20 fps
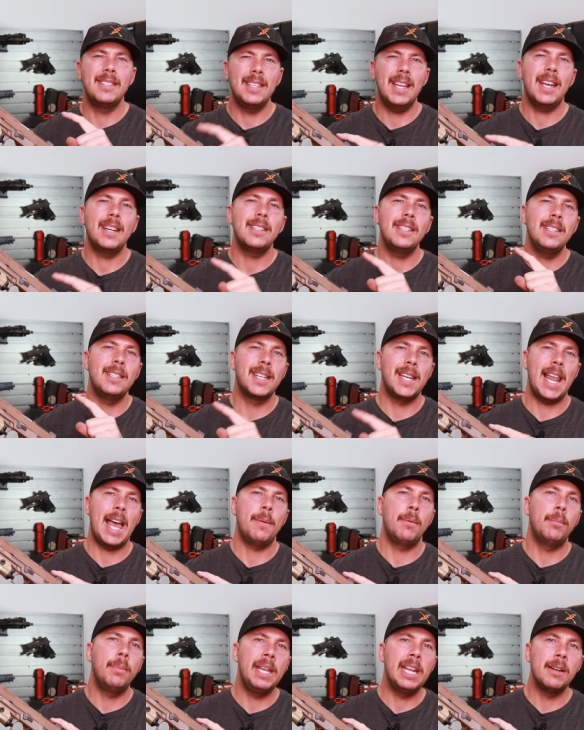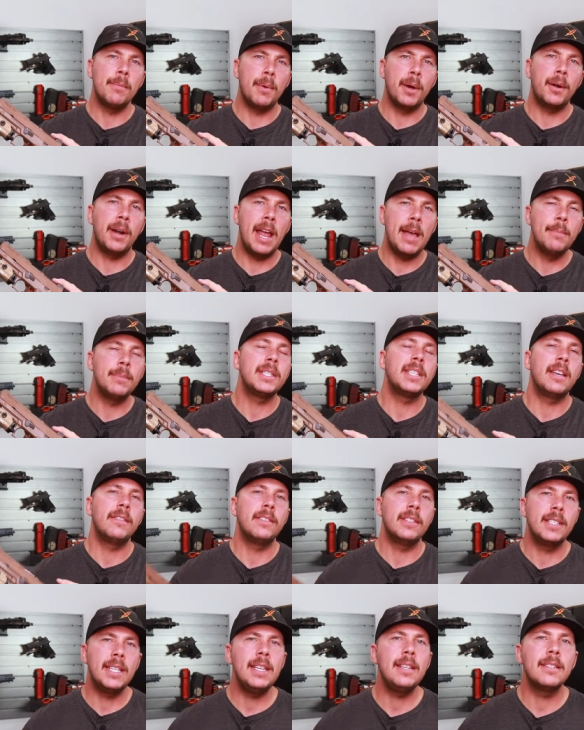sexy slab of peanut butter
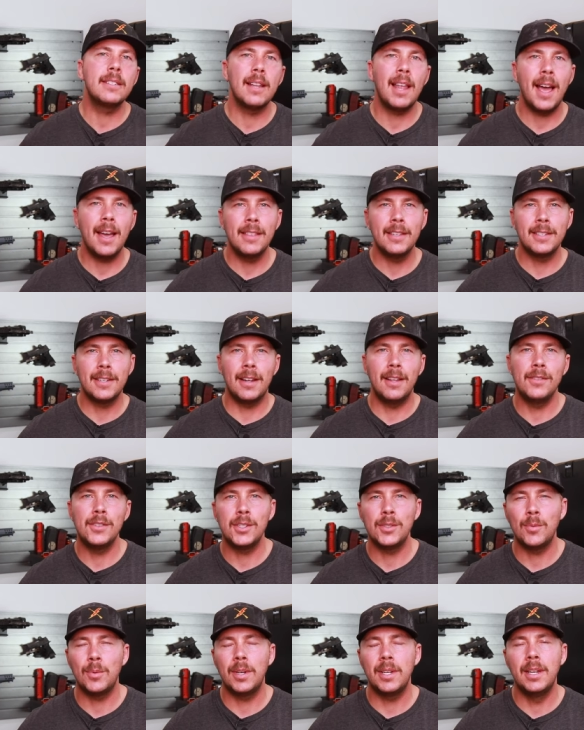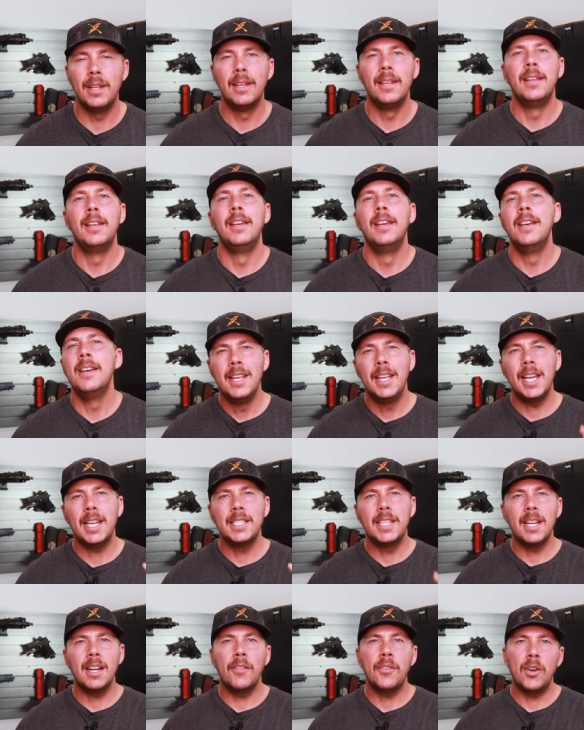M17 slide that's on this one. You
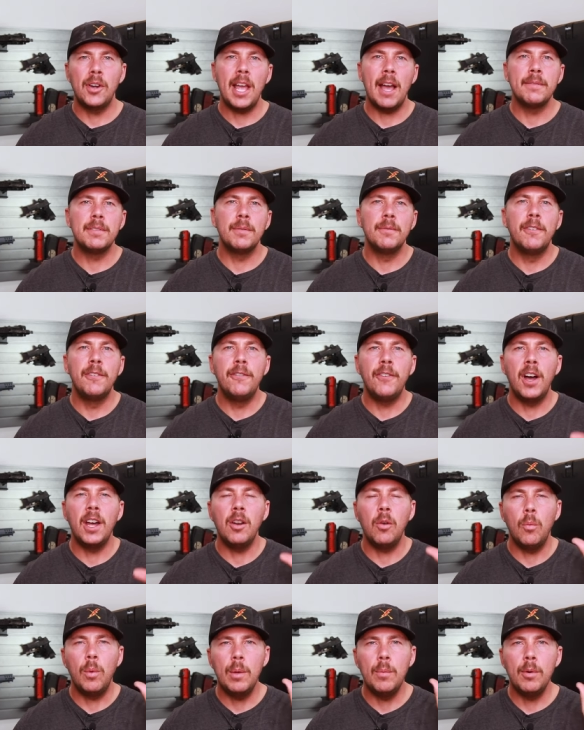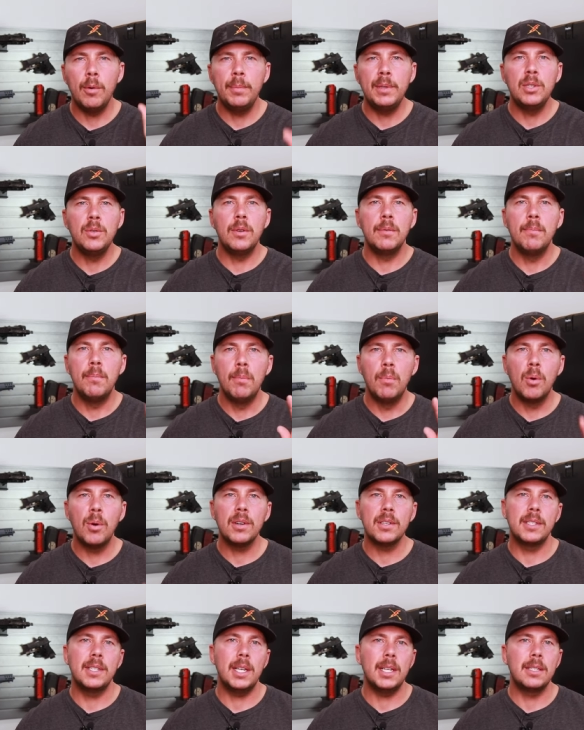guys get out there and have some fun. We will be doing
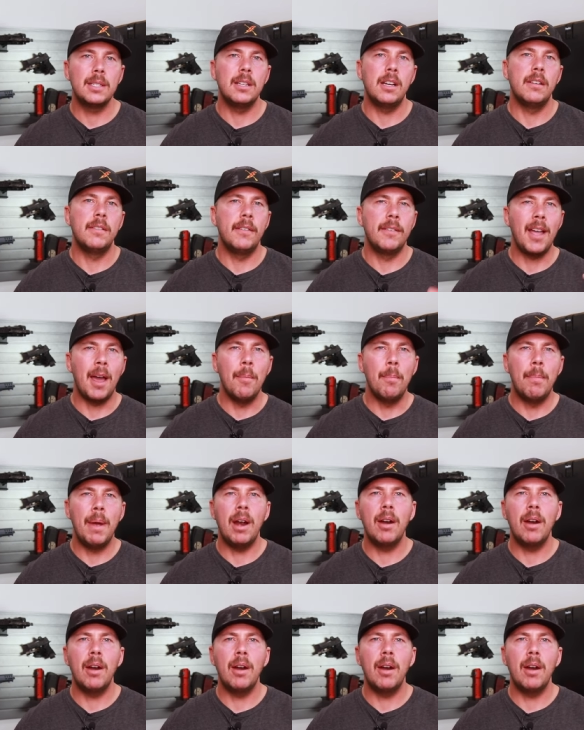more SIG stuff. I've got